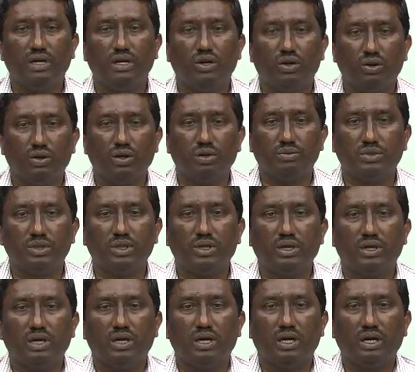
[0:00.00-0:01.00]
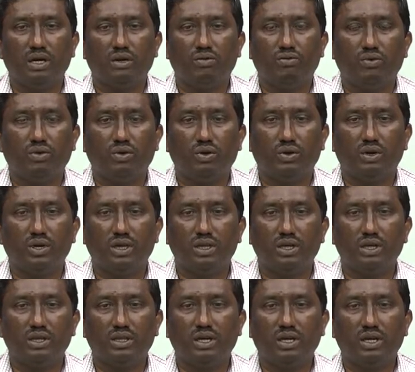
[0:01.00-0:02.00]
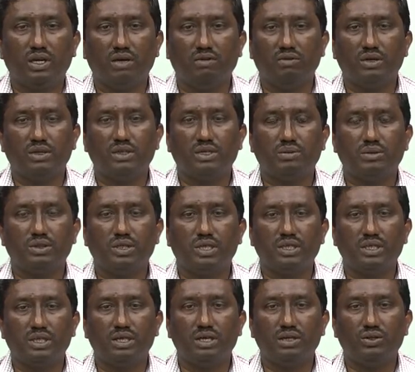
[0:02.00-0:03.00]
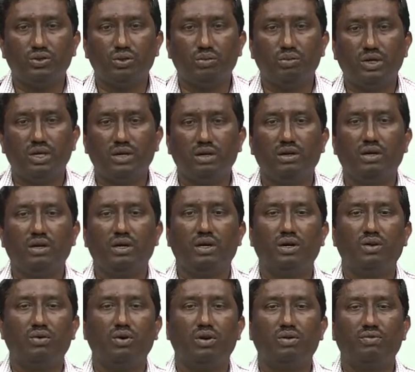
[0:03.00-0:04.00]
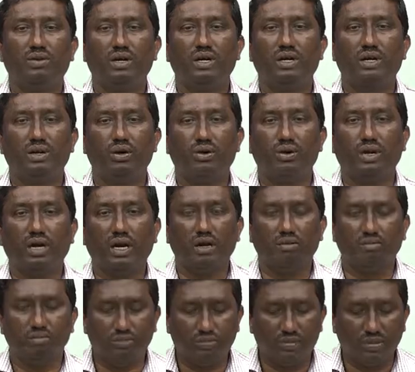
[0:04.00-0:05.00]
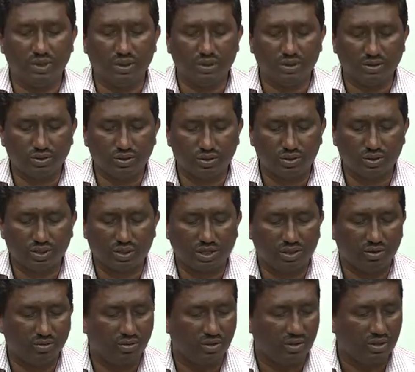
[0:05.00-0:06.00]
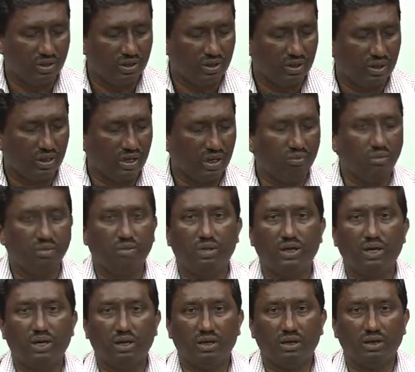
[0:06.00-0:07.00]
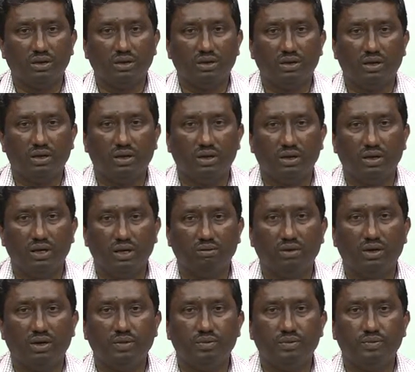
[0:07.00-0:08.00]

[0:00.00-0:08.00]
kilo amps, and for a 33 kV substation it should be a 25 kilo amp short circuit capability level.